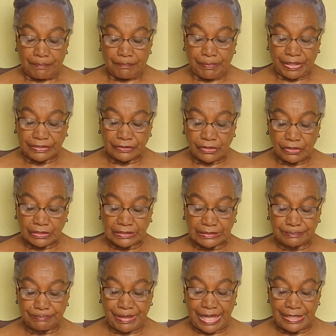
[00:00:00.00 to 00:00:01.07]

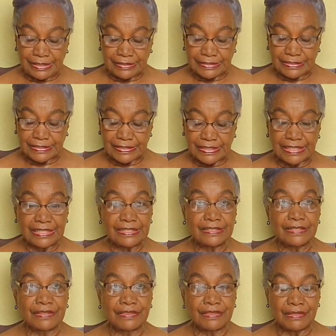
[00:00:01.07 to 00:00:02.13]
Buttocks balance the
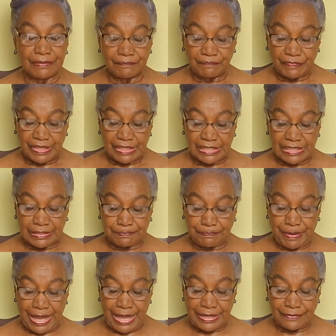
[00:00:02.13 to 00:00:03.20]
earth,
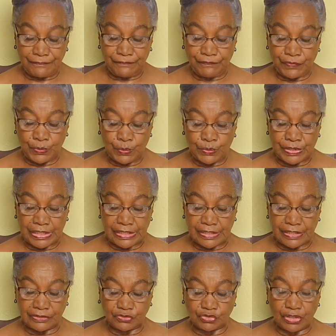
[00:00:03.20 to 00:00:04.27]
spine fuses
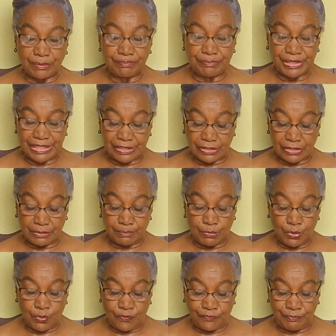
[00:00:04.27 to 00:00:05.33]
the drumbeats to
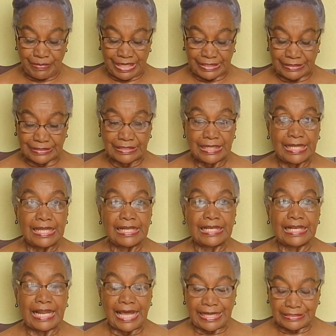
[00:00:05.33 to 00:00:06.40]
movement,
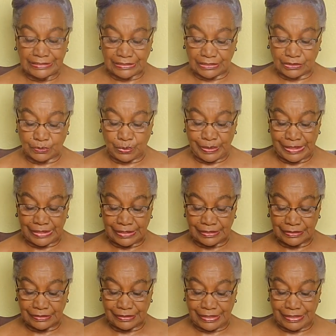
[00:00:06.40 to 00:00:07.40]
lights twinkle to